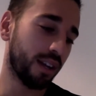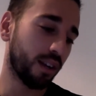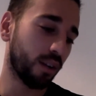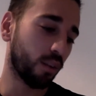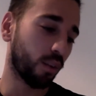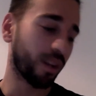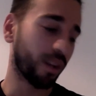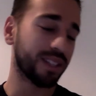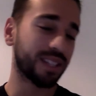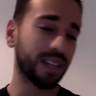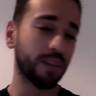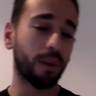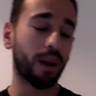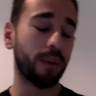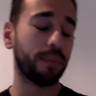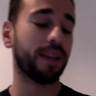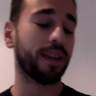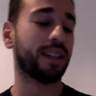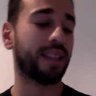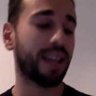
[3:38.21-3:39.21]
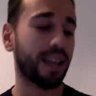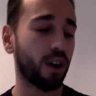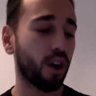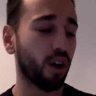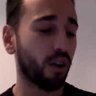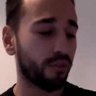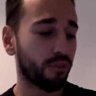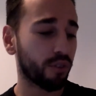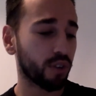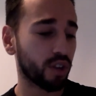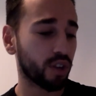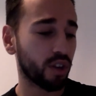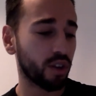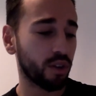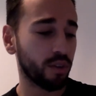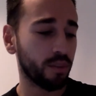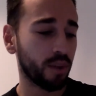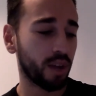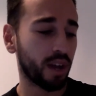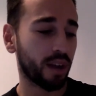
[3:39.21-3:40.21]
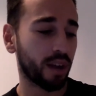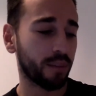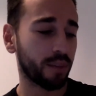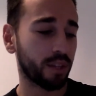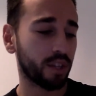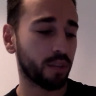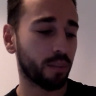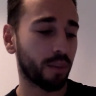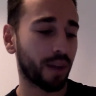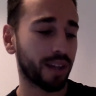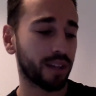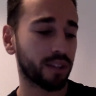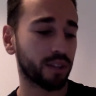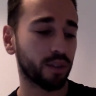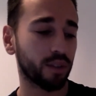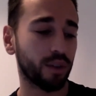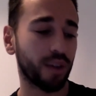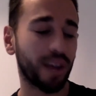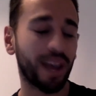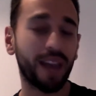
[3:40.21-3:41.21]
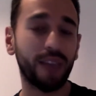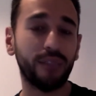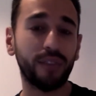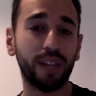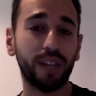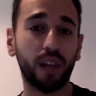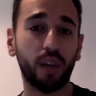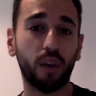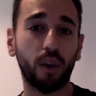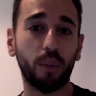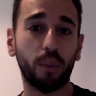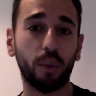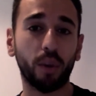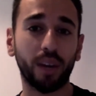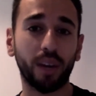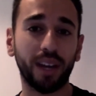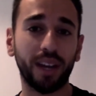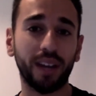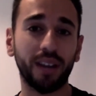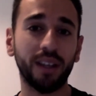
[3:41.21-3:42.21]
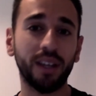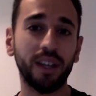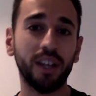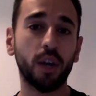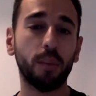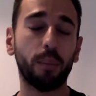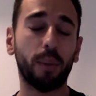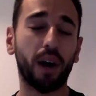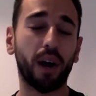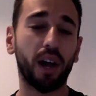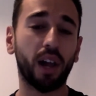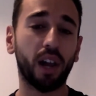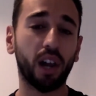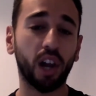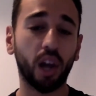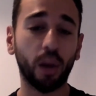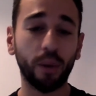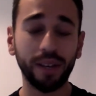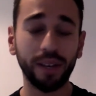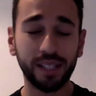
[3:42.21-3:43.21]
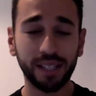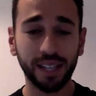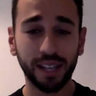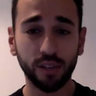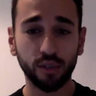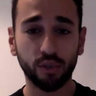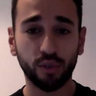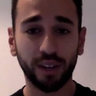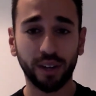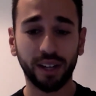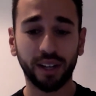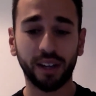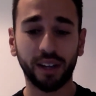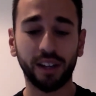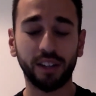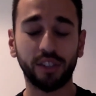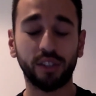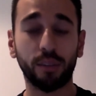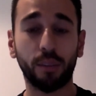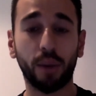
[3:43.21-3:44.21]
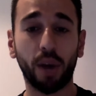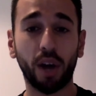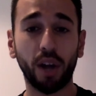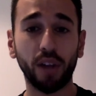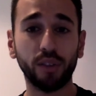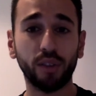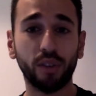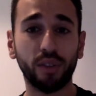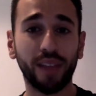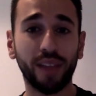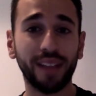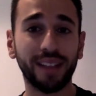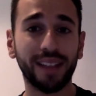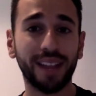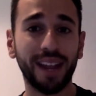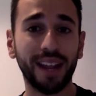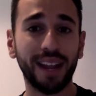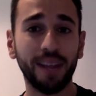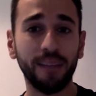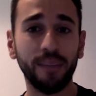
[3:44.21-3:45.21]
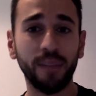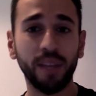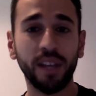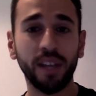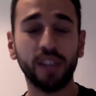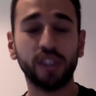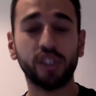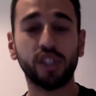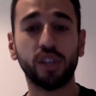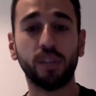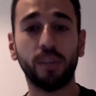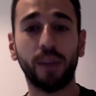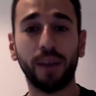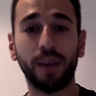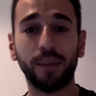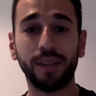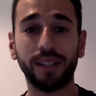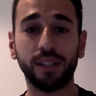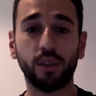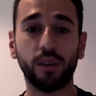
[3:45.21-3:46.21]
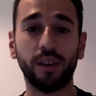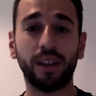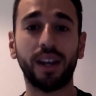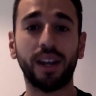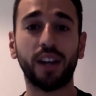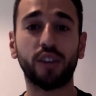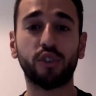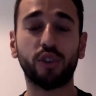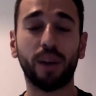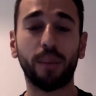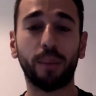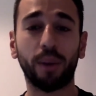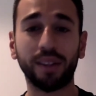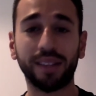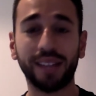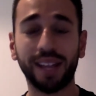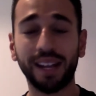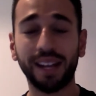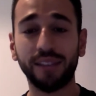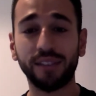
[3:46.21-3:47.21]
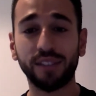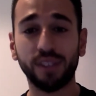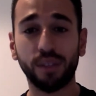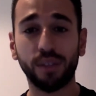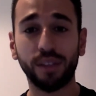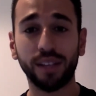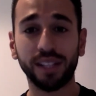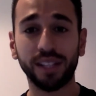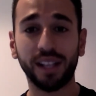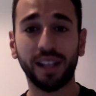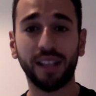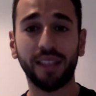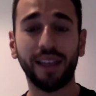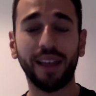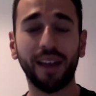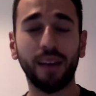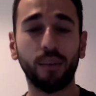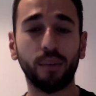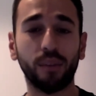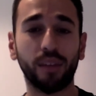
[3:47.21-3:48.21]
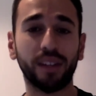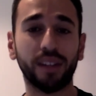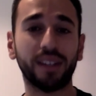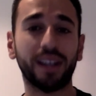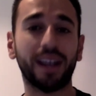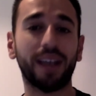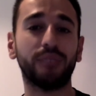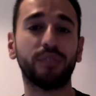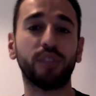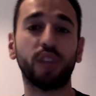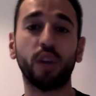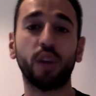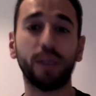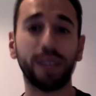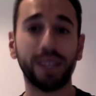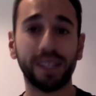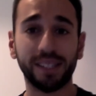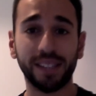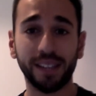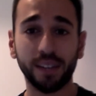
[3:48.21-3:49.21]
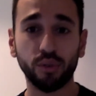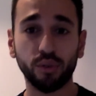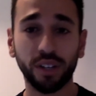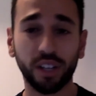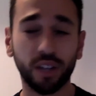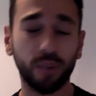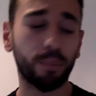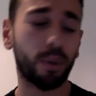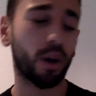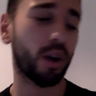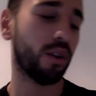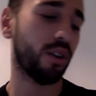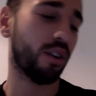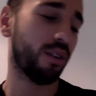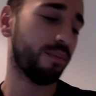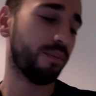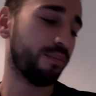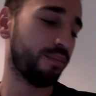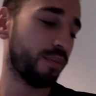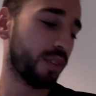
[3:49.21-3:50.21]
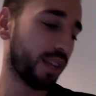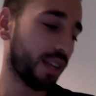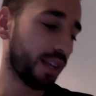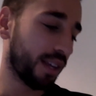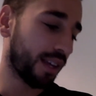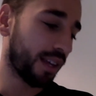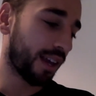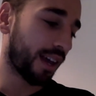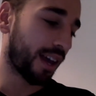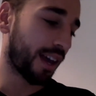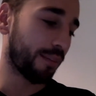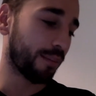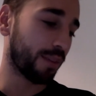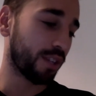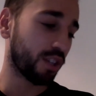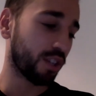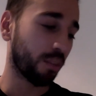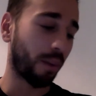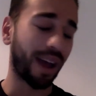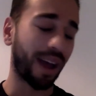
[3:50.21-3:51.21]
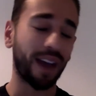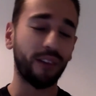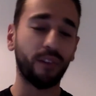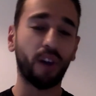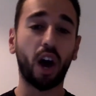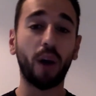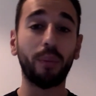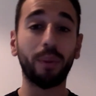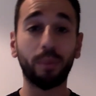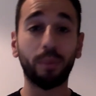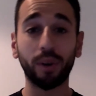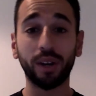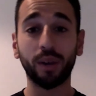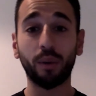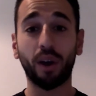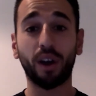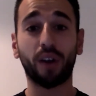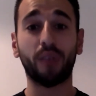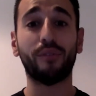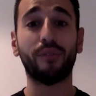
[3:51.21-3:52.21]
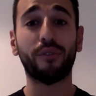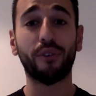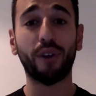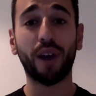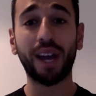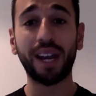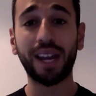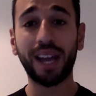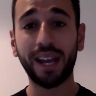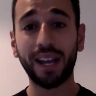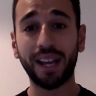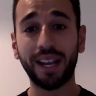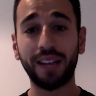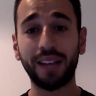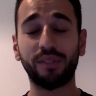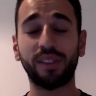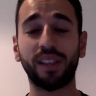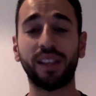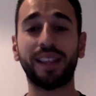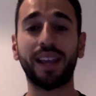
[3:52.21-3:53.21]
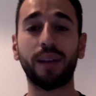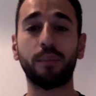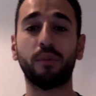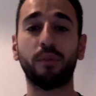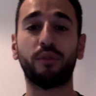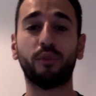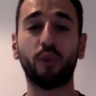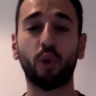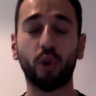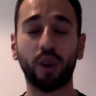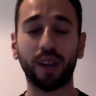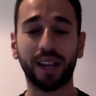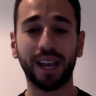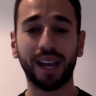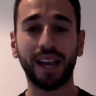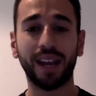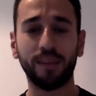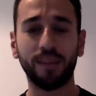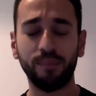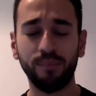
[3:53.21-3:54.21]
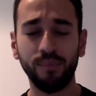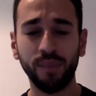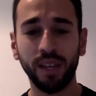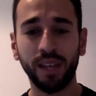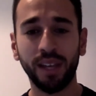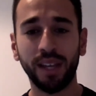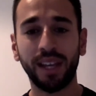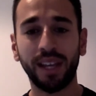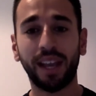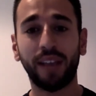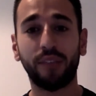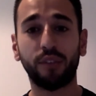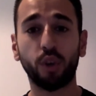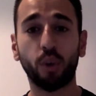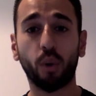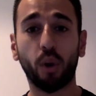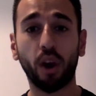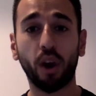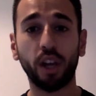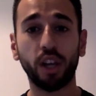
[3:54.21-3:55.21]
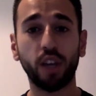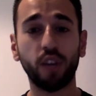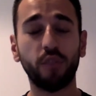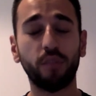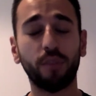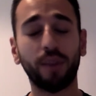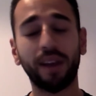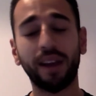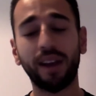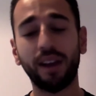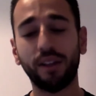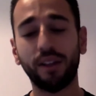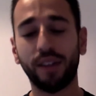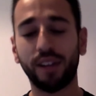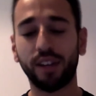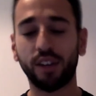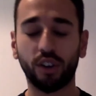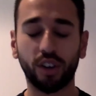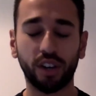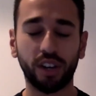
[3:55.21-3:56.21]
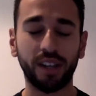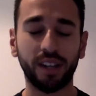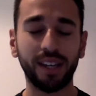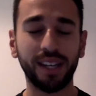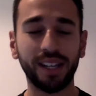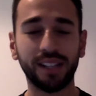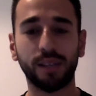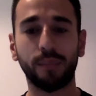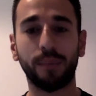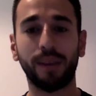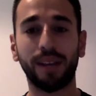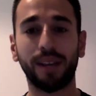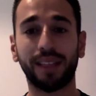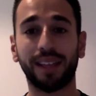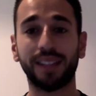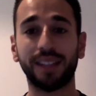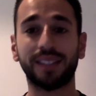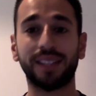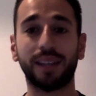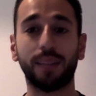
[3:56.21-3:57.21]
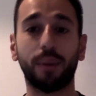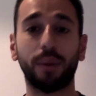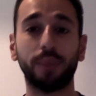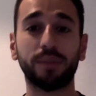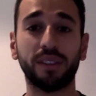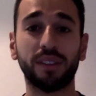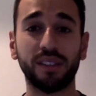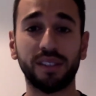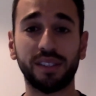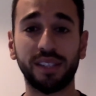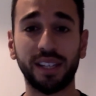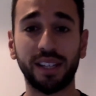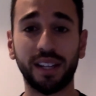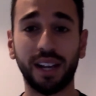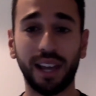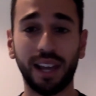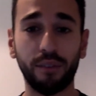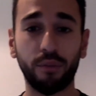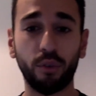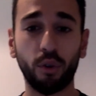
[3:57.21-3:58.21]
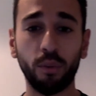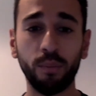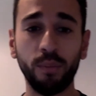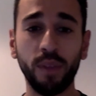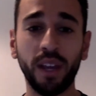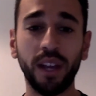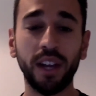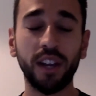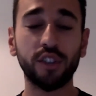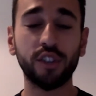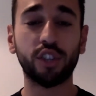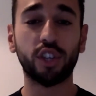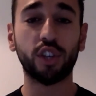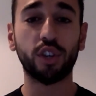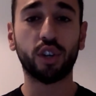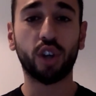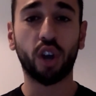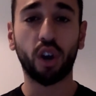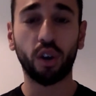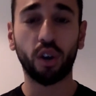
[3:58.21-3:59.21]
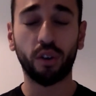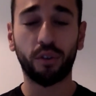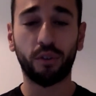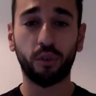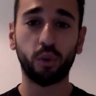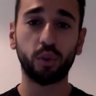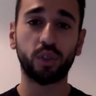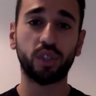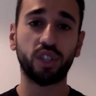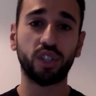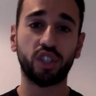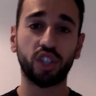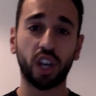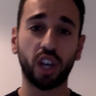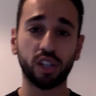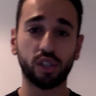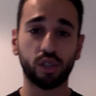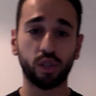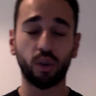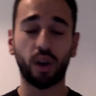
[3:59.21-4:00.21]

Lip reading: Wednesday might be a day off for you. You might do heavy lower body but low eccentric demand on that day. So you might be doing trap bar deadlifts and things like that have no eccentric component. You might have upper body work on Friday, even the day before a game. If you are a youth player, then you're going to need to make that step up to the senior level. So you can't afford to just do